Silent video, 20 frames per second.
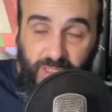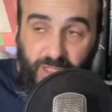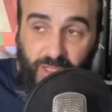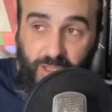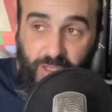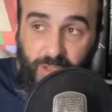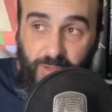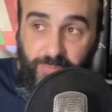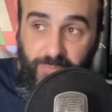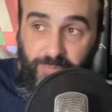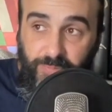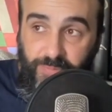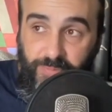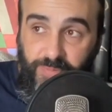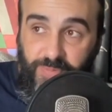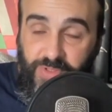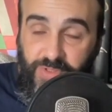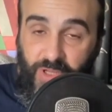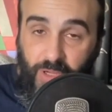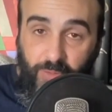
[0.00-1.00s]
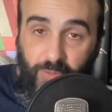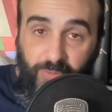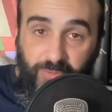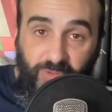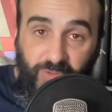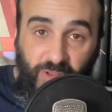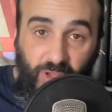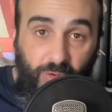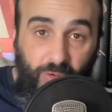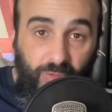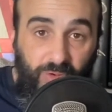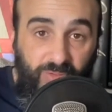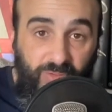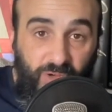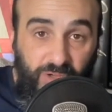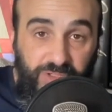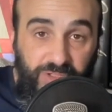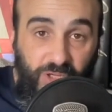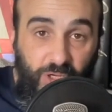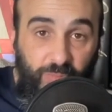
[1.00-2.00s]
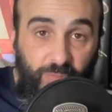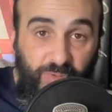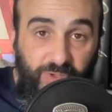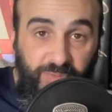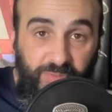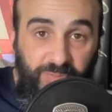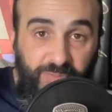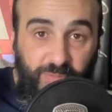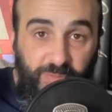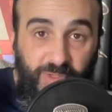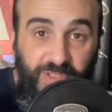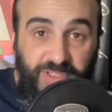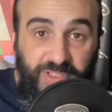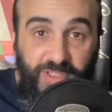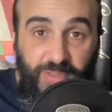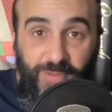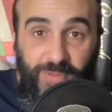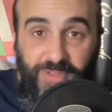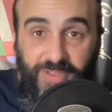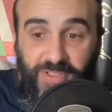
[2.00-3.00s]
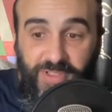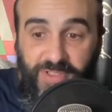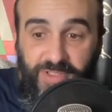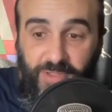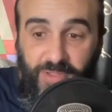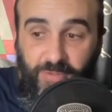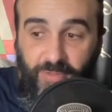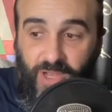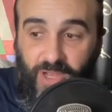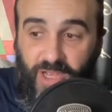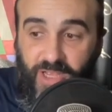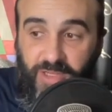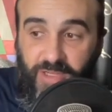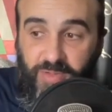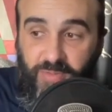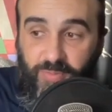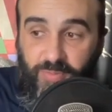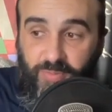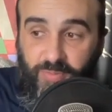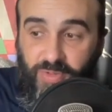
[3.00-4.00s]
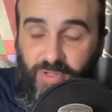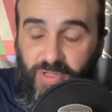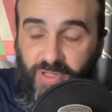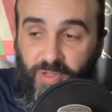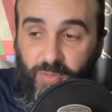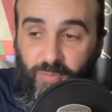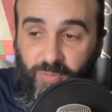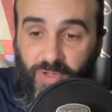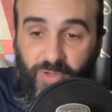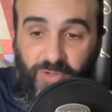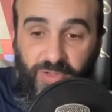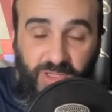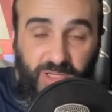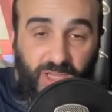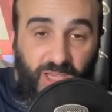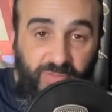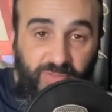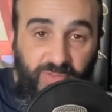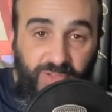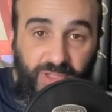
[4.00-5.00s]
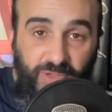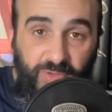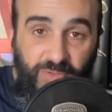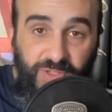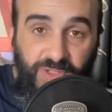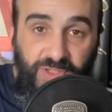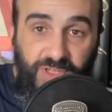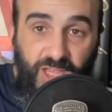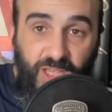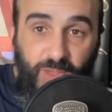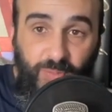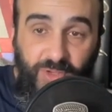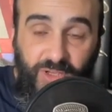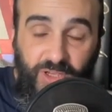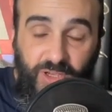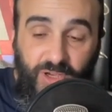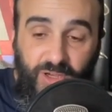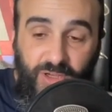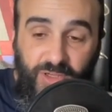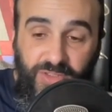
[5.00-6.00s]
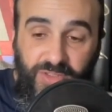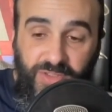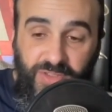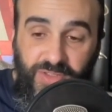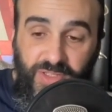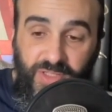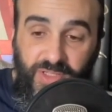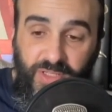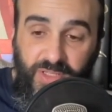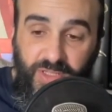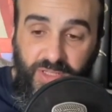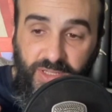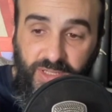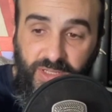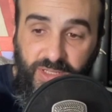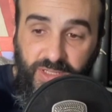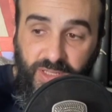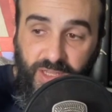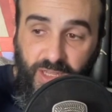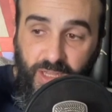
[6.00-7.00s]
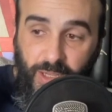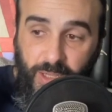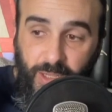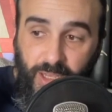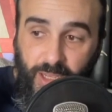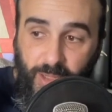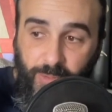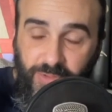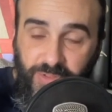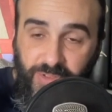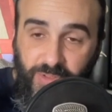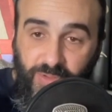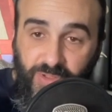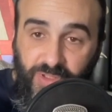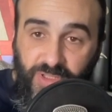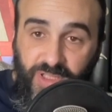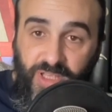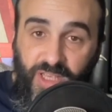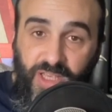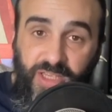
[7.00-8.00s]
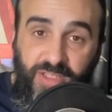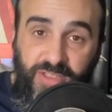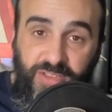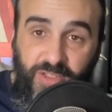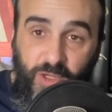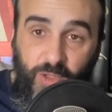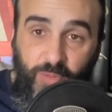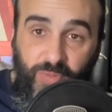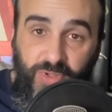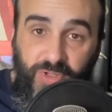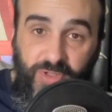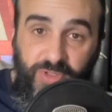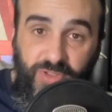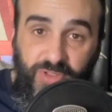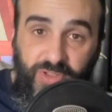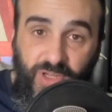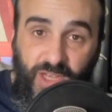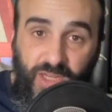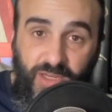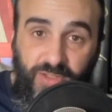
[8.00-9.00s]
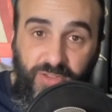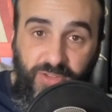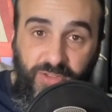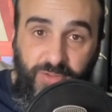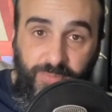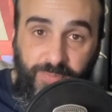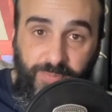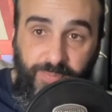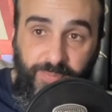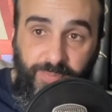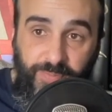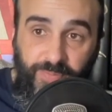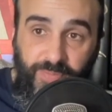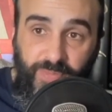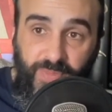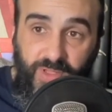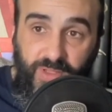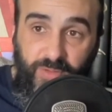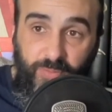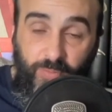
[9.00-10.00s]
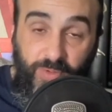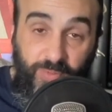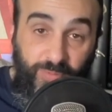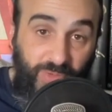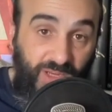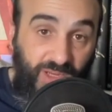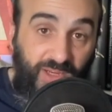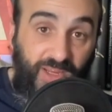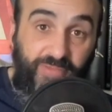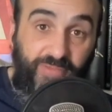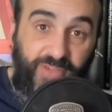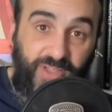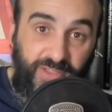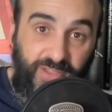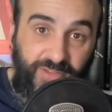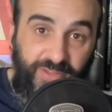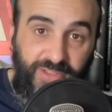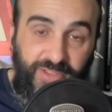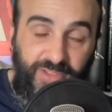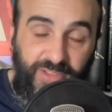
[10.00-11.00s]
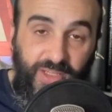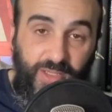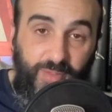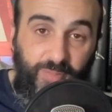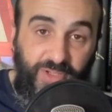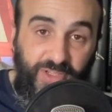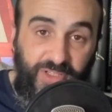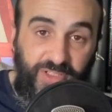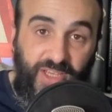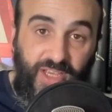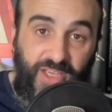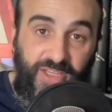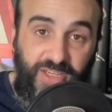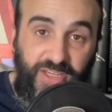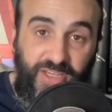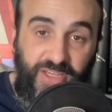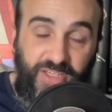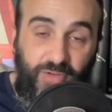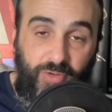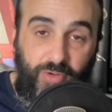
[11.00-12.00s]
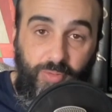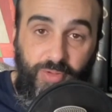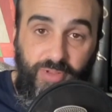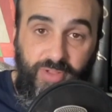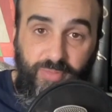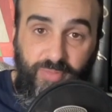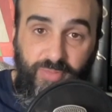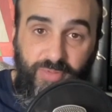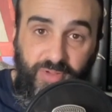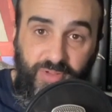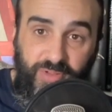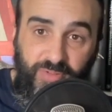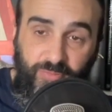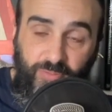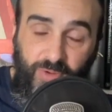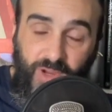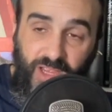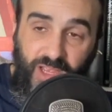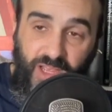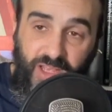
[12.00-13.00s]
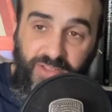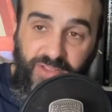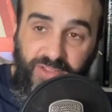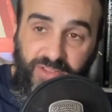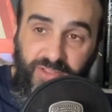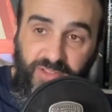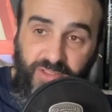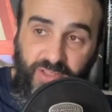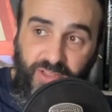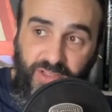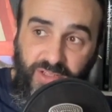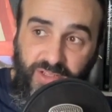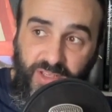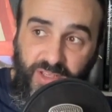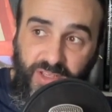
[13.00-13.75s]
Um, so for the whole of October 2022, I'd been uploading nine videos a day because uh, I was doing the Inktober challenge with my left hand this year because I had an injury with my right hand uh,